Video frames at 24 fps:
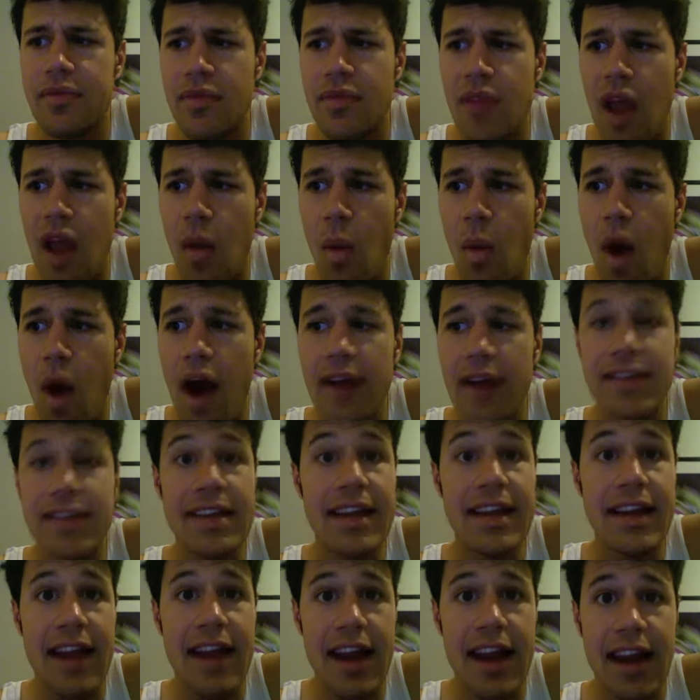I walked
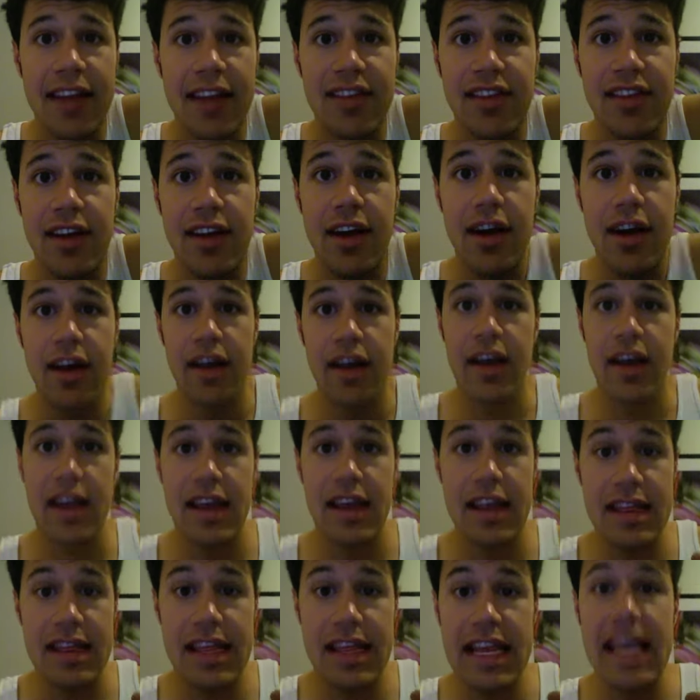in and I saw
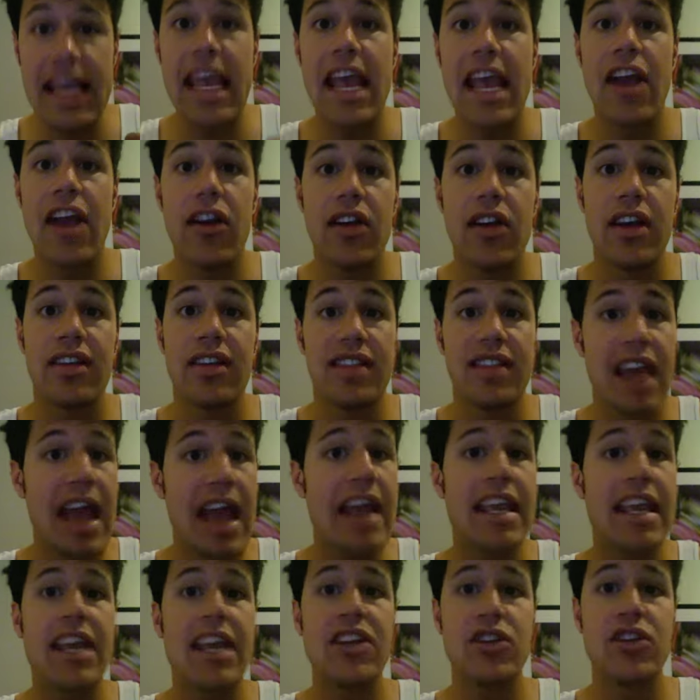the hairiest, I
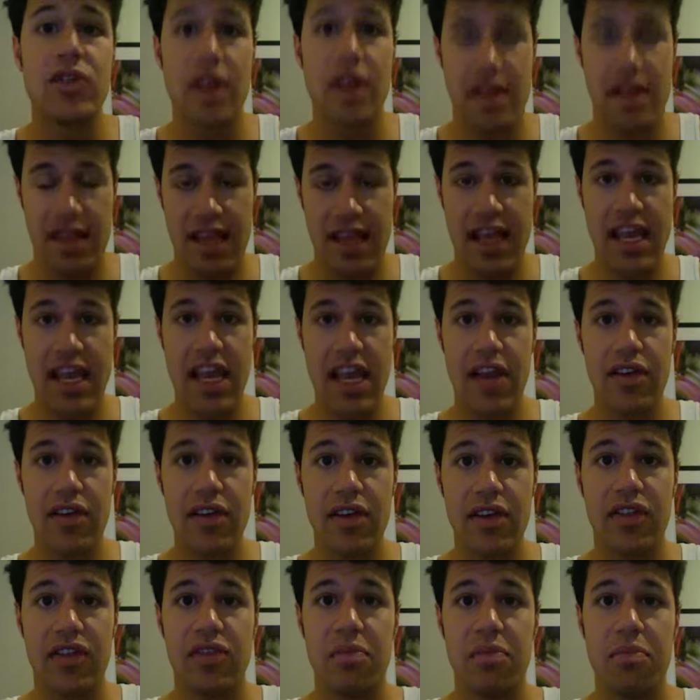kid you not, the
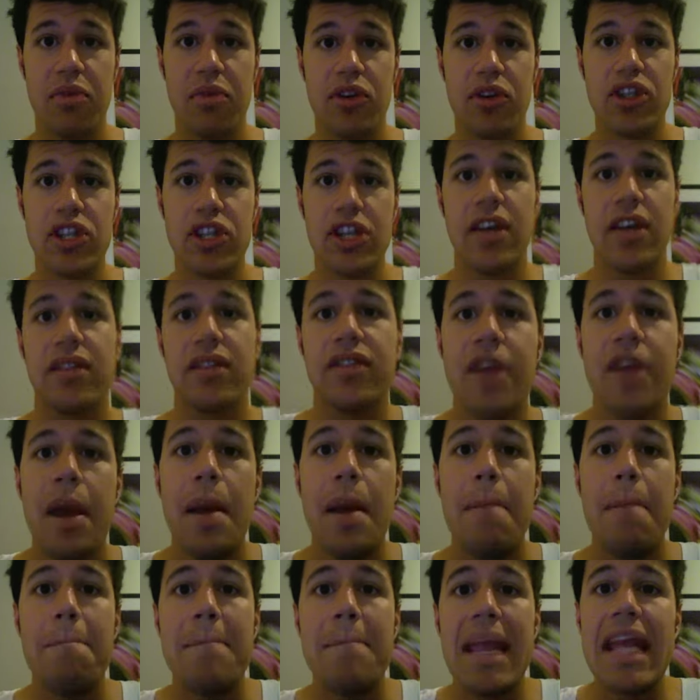hairiest, bushiest,
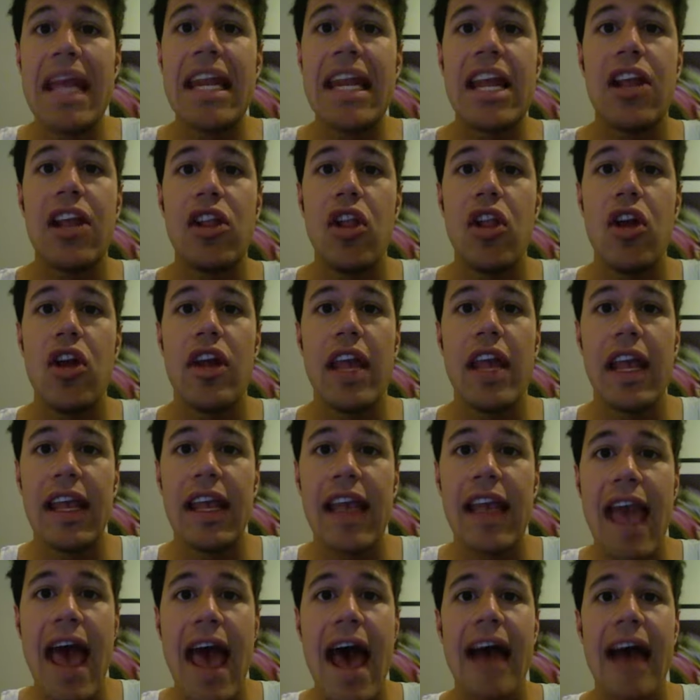meaning-looking
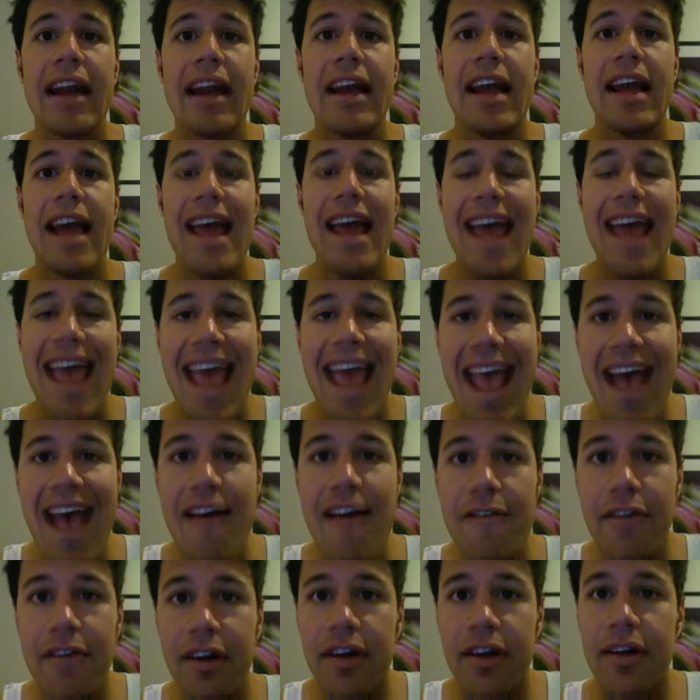cat
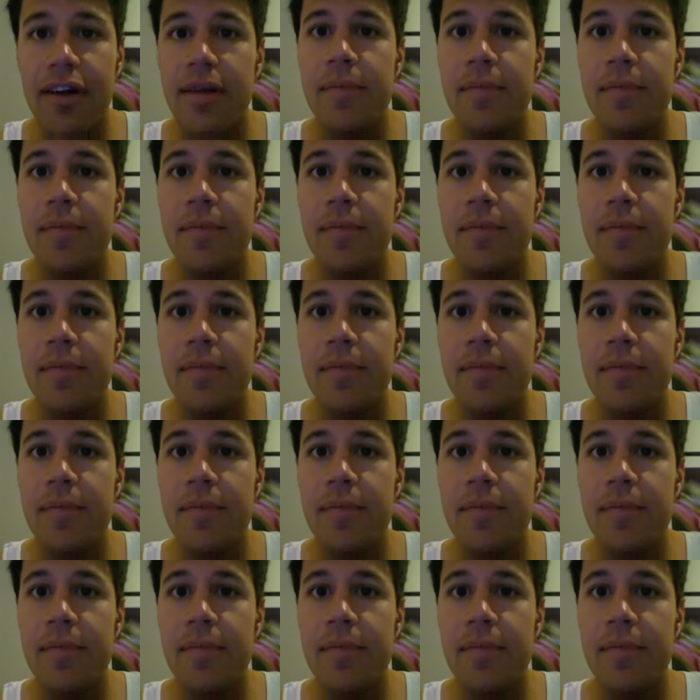ever.